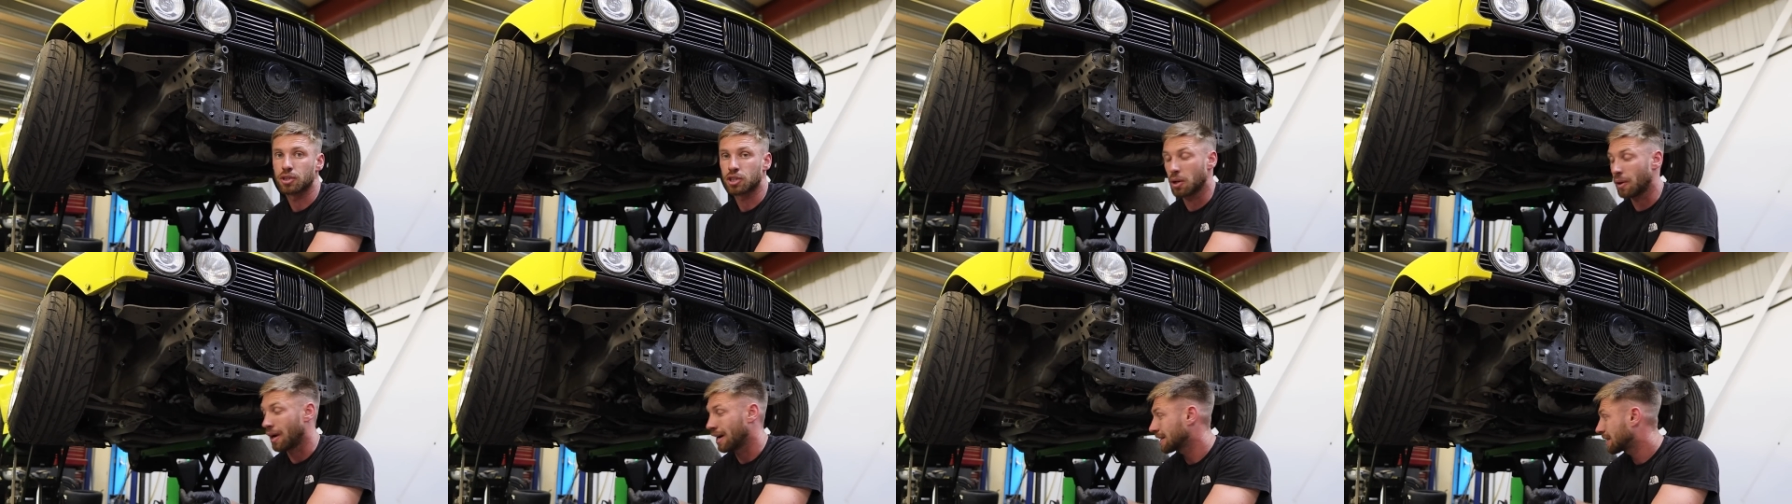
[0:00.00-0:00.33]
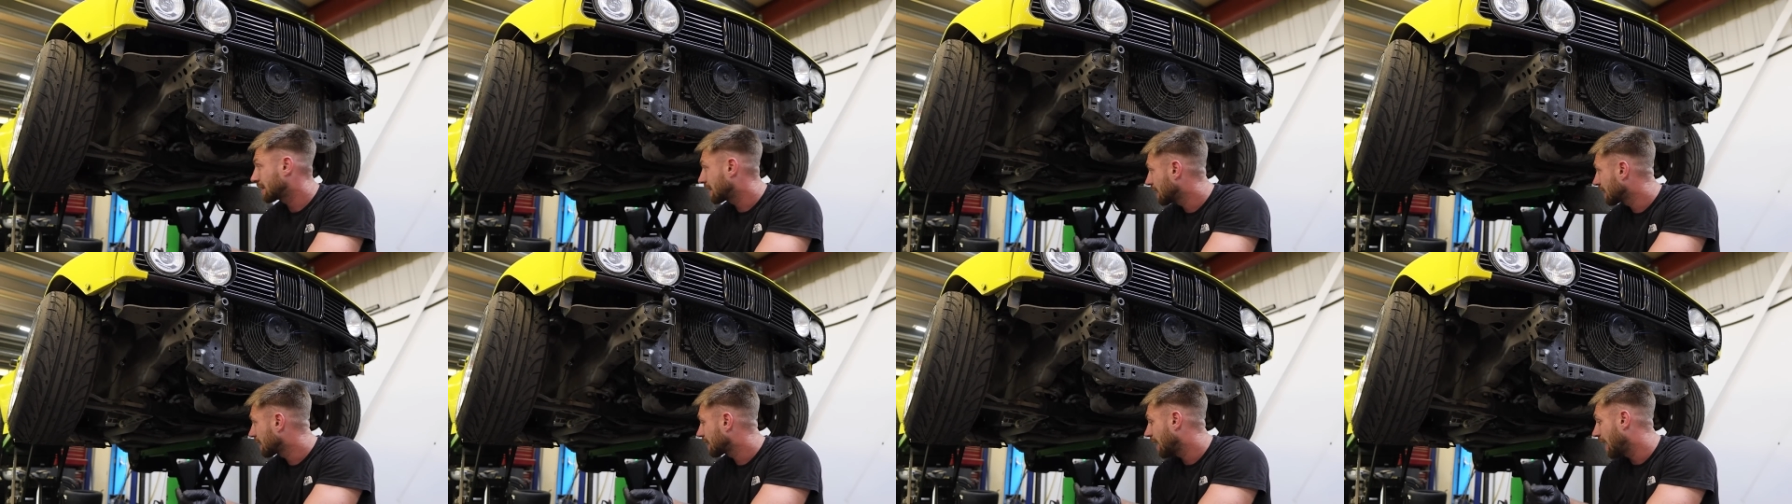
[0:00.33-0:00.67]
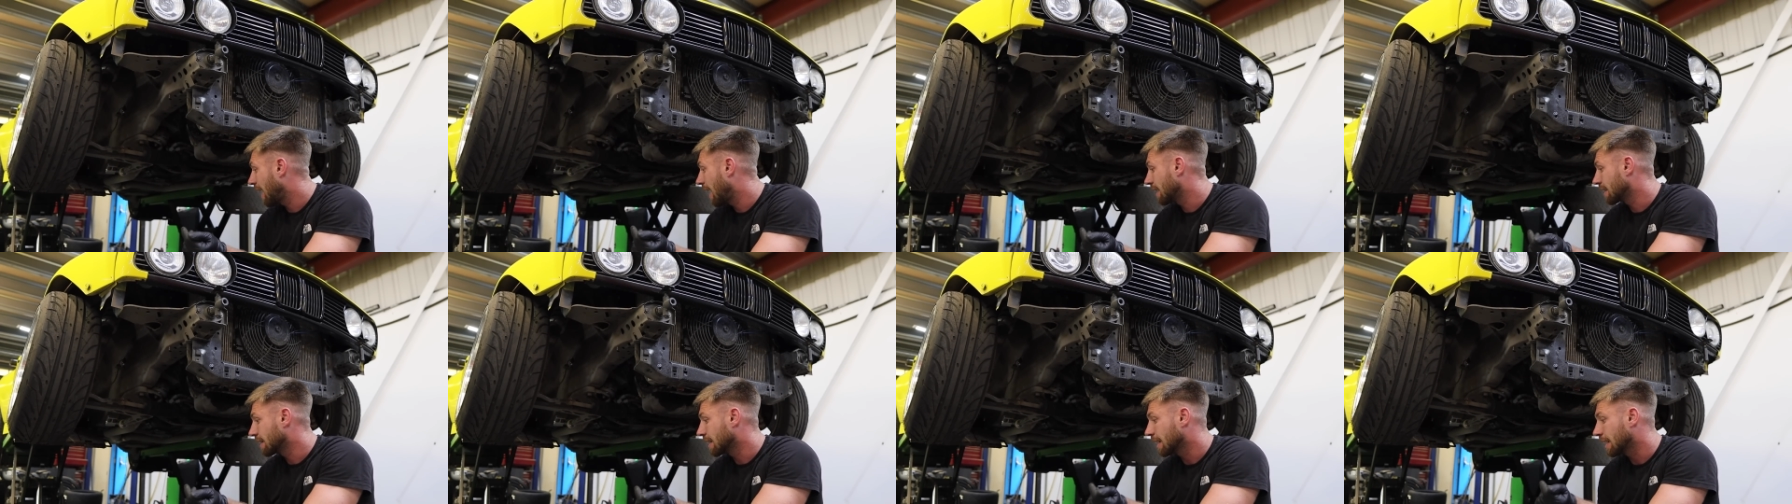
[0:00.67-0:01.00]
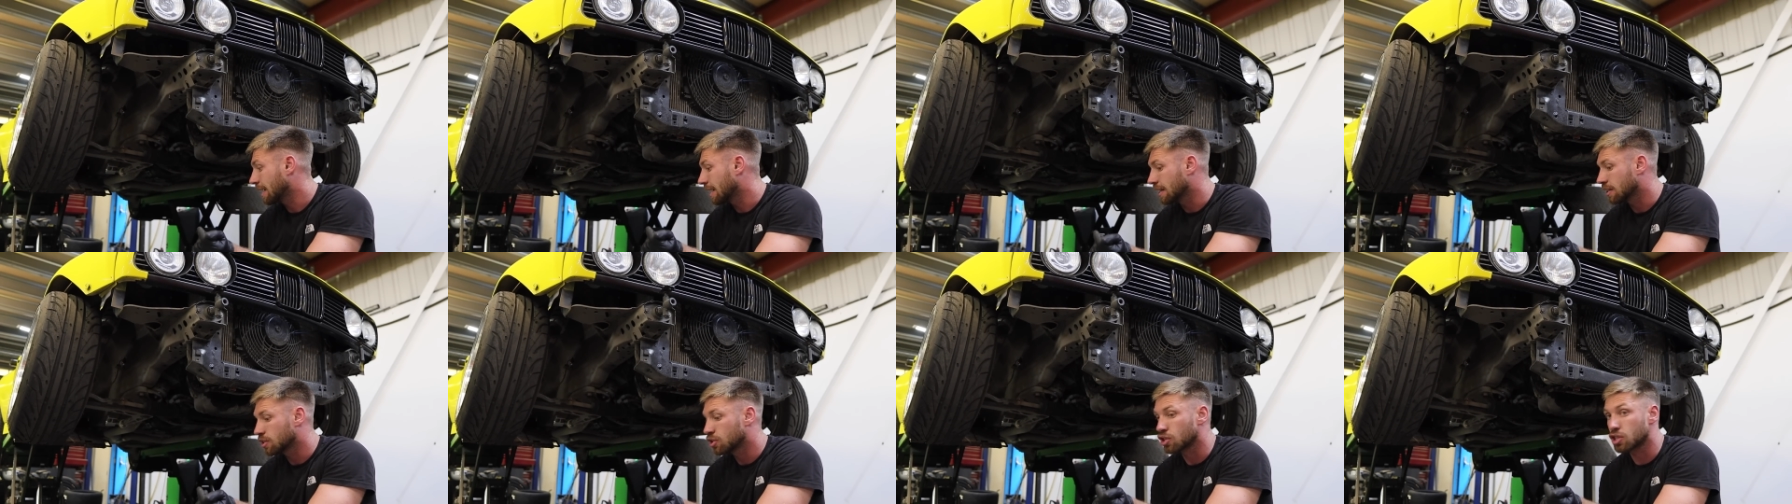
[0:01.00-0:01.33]
So I think I
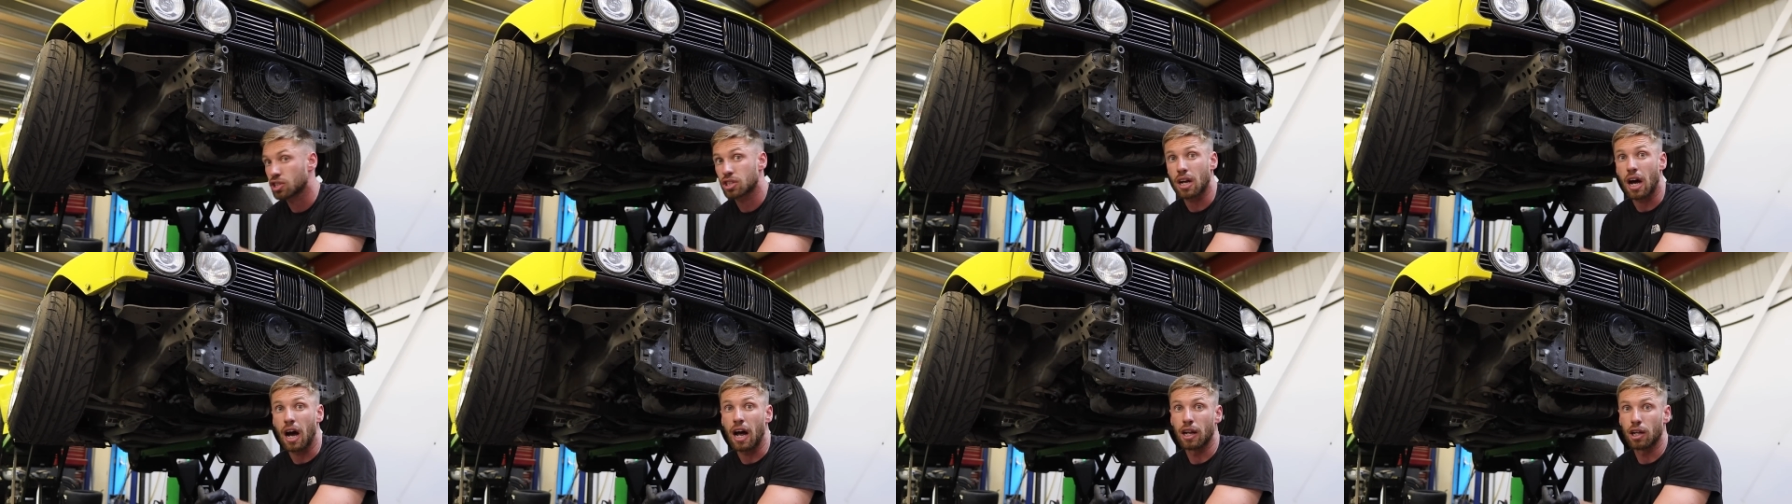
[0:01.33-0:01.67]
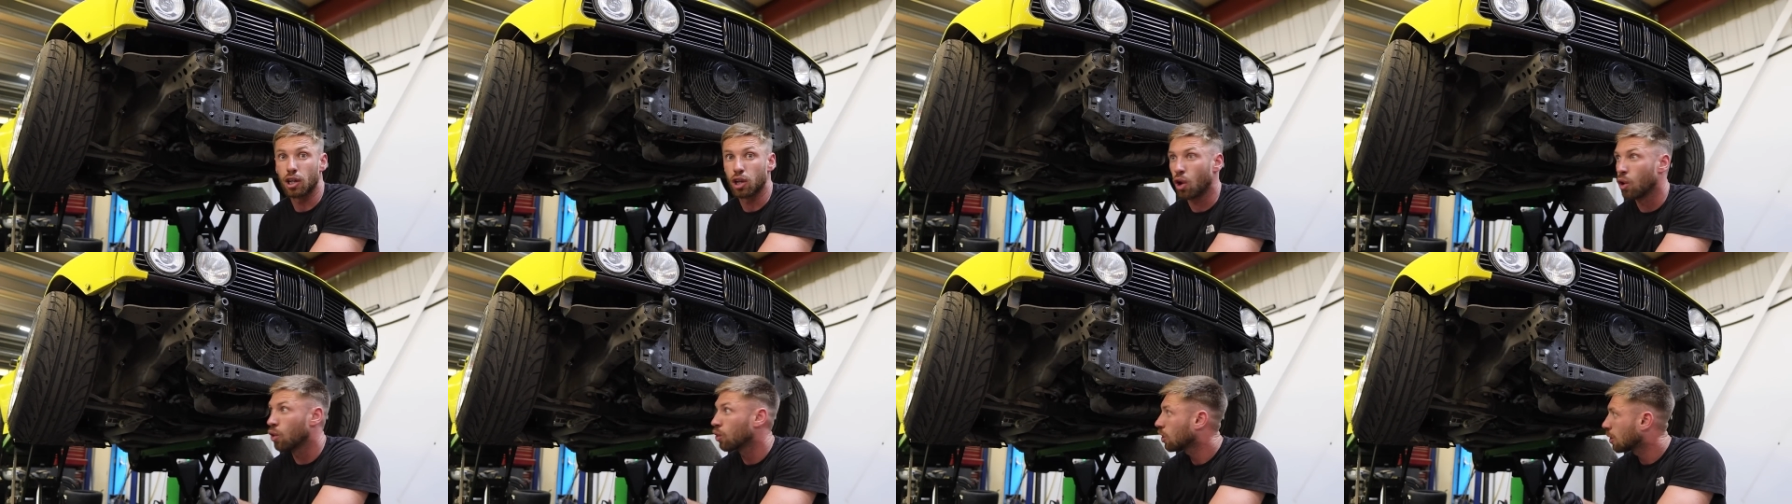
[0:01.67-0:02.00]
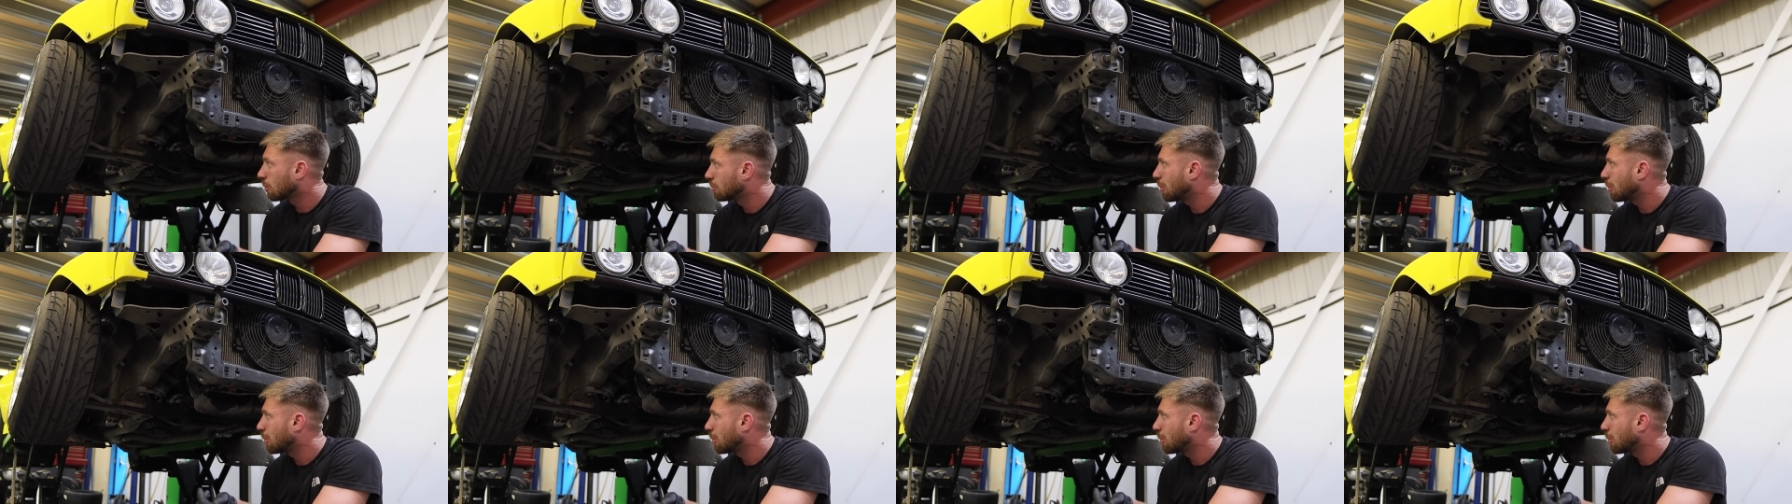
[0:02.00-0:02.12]
need just a longer